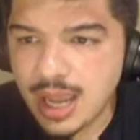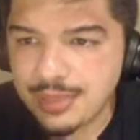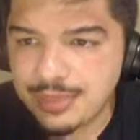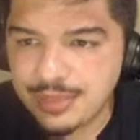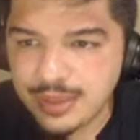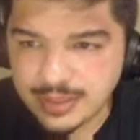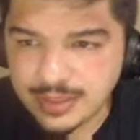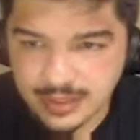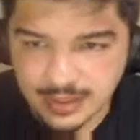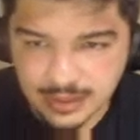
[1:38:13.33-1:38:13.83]

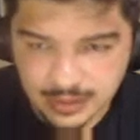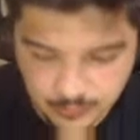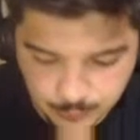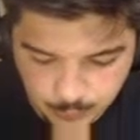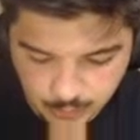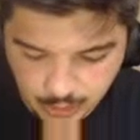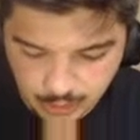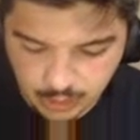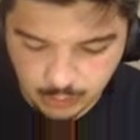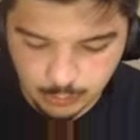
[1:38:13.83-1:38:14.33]
think that he's
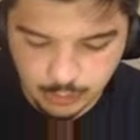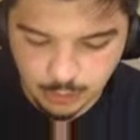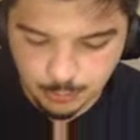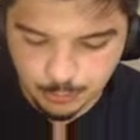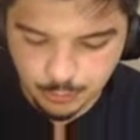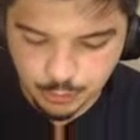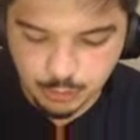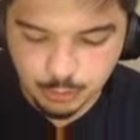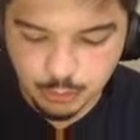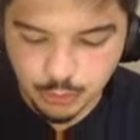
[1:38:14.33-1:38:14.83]
probably going to be a
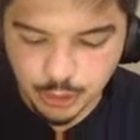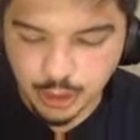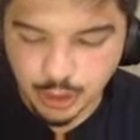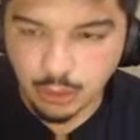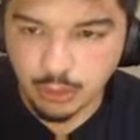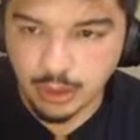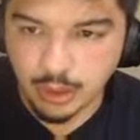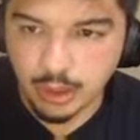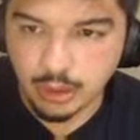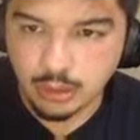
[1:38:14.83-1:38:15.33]
Pretty Bueno
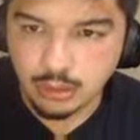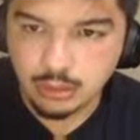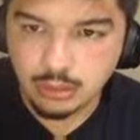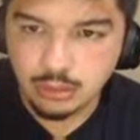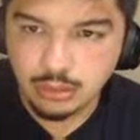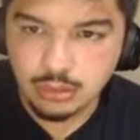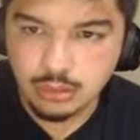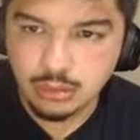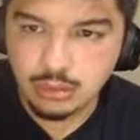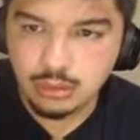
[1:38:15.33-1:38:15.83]
guy.
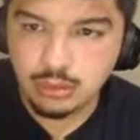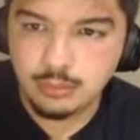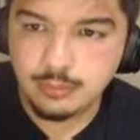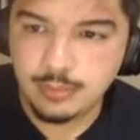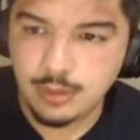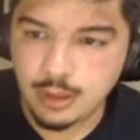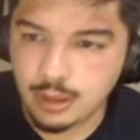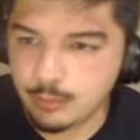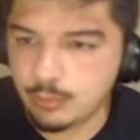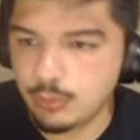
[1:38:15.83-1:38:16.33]

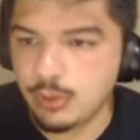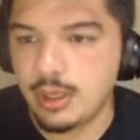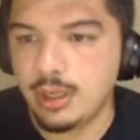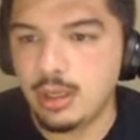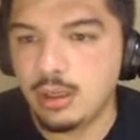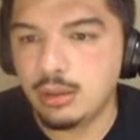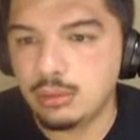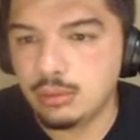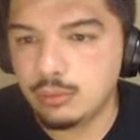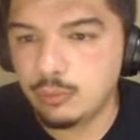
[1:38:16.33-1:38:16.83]
Pretty Bueno
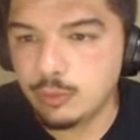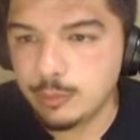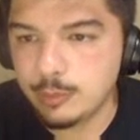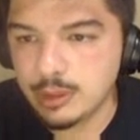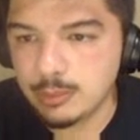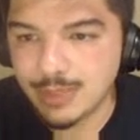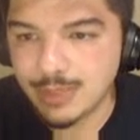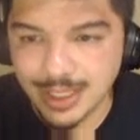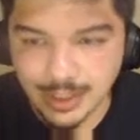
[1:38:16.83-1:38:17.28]
would be my